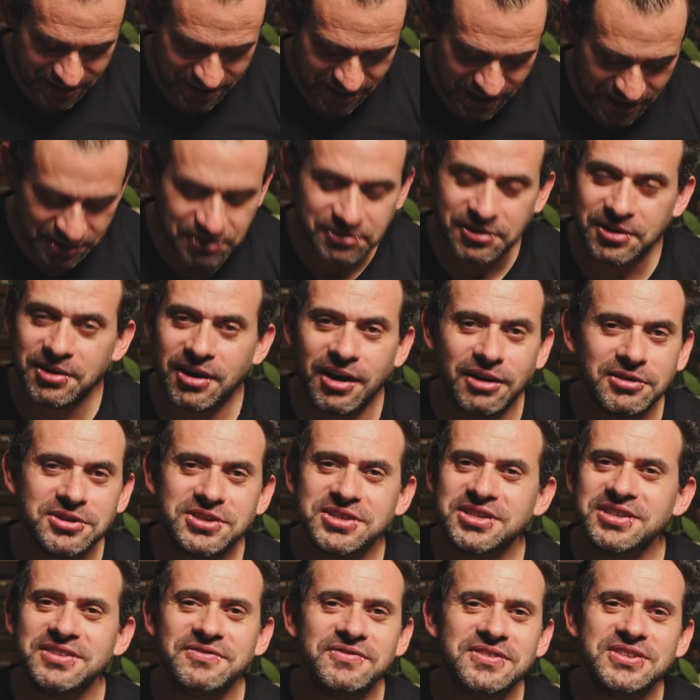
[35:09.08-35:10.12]
I don't know how
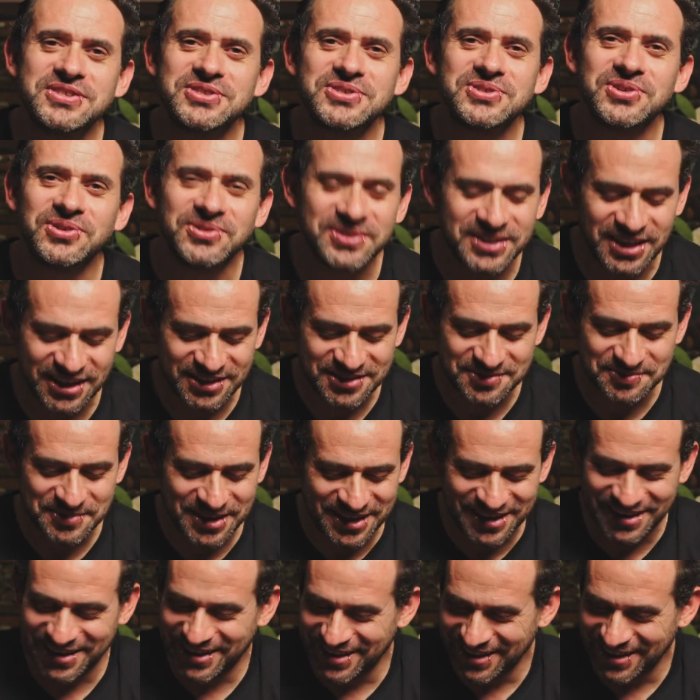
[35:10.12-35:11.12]
she even sold that to me.